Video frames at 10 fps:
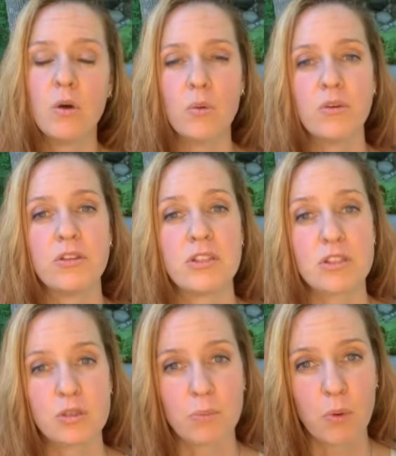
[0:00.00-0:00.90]
with the
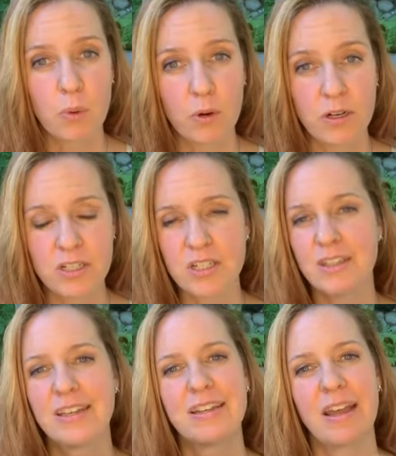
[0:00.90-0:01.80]
support
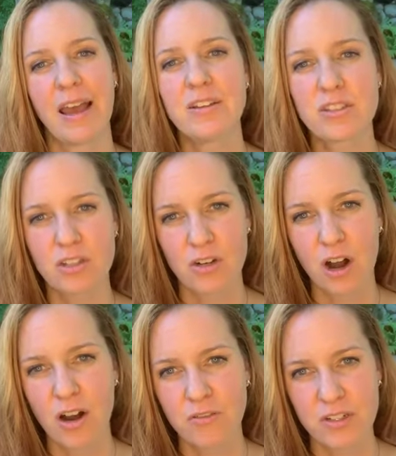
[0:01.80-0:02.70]
that Cancer
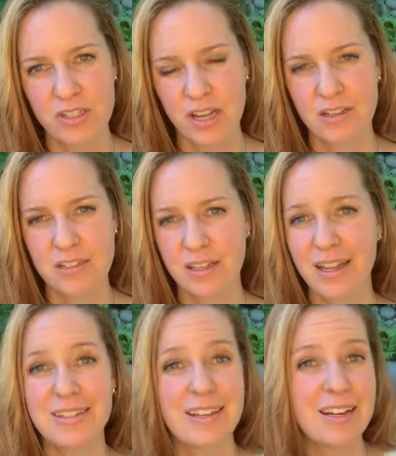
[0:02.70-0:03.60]
offers us. And